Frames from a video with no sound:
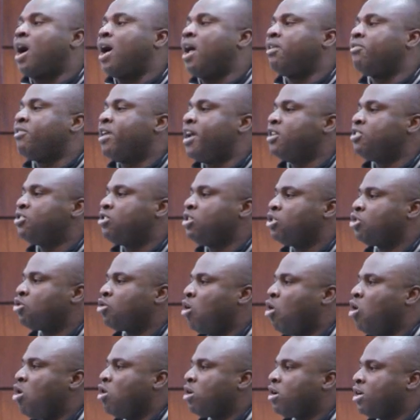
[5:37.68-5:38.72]
arrest this
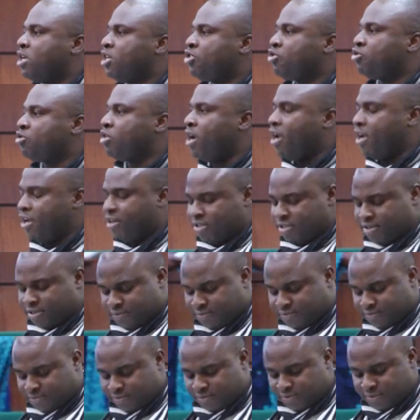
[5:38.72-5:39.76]
ugly trend.
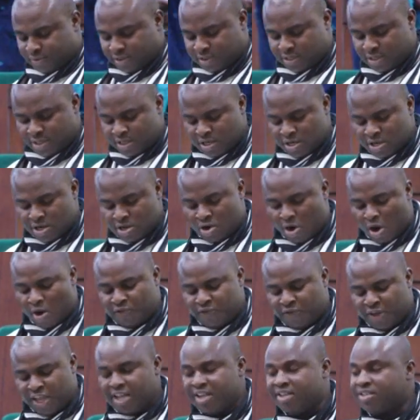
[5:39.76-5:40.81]

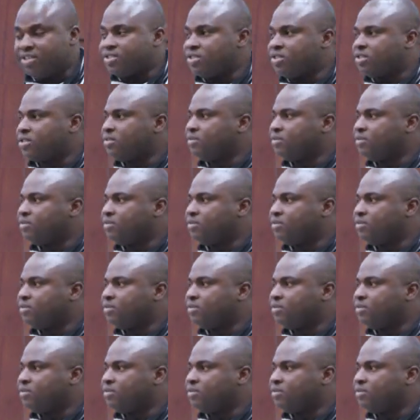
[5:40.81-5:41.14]
Convinced